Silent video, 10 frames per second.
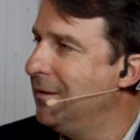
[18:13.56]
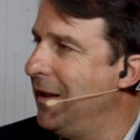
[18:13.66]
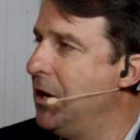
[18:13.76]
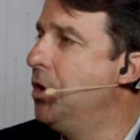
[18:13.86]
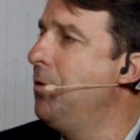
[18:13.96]

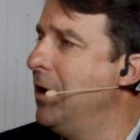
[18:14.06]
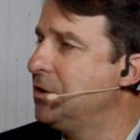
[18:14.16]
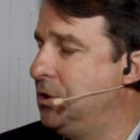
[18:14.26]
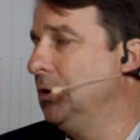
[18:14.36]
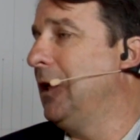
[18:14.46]
and who else
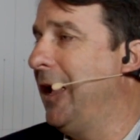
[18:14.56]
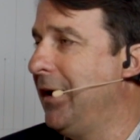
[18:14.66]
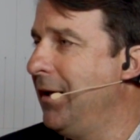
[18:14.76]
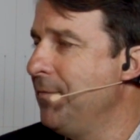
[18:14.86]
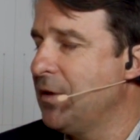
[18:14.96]
do you like
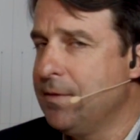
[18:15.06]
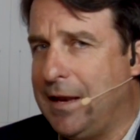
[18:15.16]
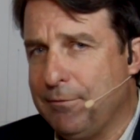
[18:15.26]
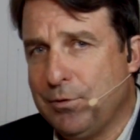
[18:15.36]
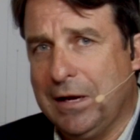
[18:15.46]

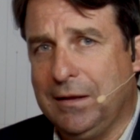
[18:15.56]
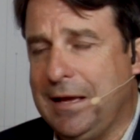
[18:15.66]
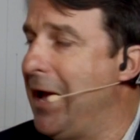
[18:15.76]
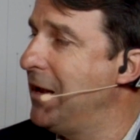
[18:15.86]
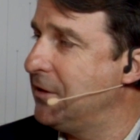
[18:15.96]
that really
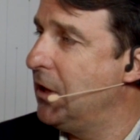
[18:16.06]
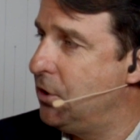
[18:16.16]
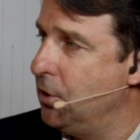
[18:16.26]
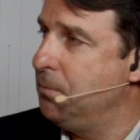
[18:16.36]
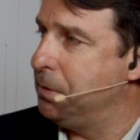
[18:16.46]
has a
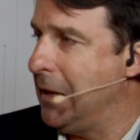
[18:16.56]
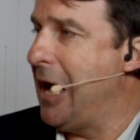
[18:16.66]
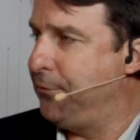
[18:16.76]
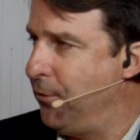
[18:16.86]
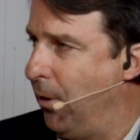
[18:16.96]
good
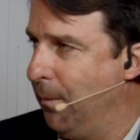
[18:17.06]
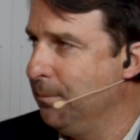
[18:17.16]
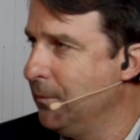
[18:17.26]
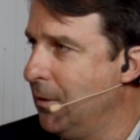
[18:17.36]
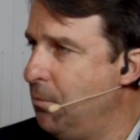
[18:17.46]
platform
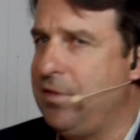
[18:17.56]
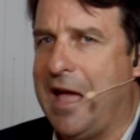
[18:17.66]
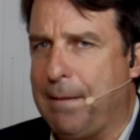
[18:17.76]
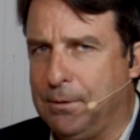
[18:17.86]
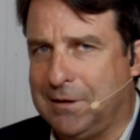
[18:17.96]
with
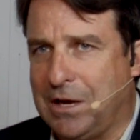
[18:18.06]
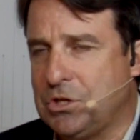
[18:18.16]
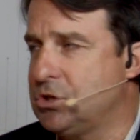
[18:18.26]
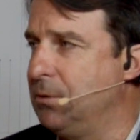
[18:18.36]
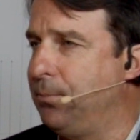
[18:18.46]
application
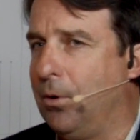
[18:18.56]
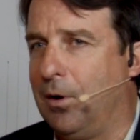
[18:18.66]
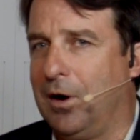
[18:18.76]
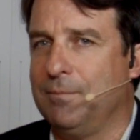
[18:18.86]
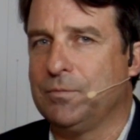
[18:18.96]

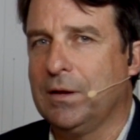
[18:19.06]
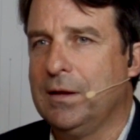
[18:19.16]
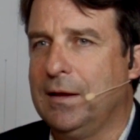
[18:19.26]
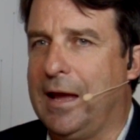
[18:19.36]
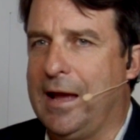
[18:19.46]
support
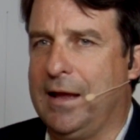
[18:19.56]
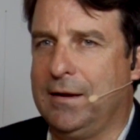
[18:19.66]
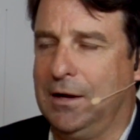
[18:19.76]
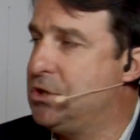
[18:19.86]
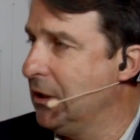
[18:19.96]
and
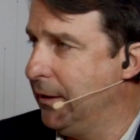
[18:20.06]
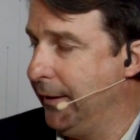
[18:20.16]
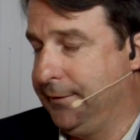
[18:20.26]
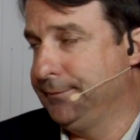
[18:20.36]
agility?